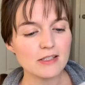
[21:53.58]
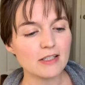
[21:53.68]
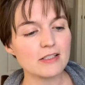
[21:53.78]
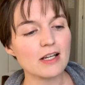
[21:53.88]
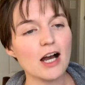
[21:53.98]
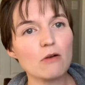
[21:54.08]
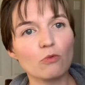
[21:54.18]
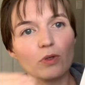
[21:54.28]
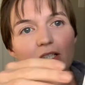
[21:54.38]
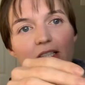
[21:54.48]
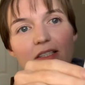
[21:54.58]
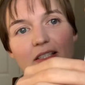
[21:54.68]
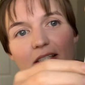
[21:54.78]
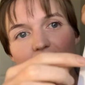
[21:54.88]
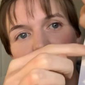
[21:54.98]
the top
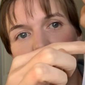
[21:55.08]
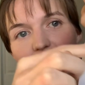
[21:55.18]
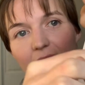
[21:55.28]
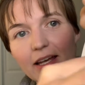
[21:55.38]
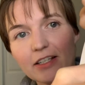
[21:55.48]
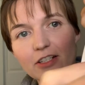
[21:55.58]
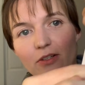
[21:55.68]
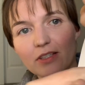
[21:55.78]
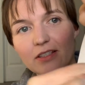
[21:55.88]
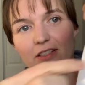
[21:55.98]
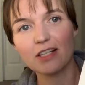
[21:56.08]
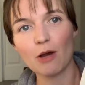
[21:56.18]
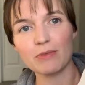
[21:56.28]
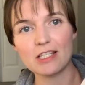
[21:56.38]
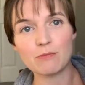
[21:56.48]
words and the top
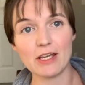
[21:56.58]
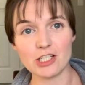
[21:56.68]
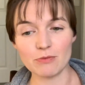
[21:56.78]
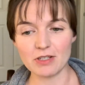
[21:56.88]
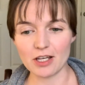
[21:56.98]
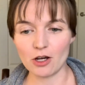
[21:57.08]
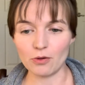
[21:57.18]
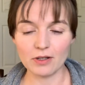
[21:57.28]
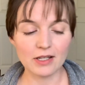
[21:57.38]
of the spaceship to go.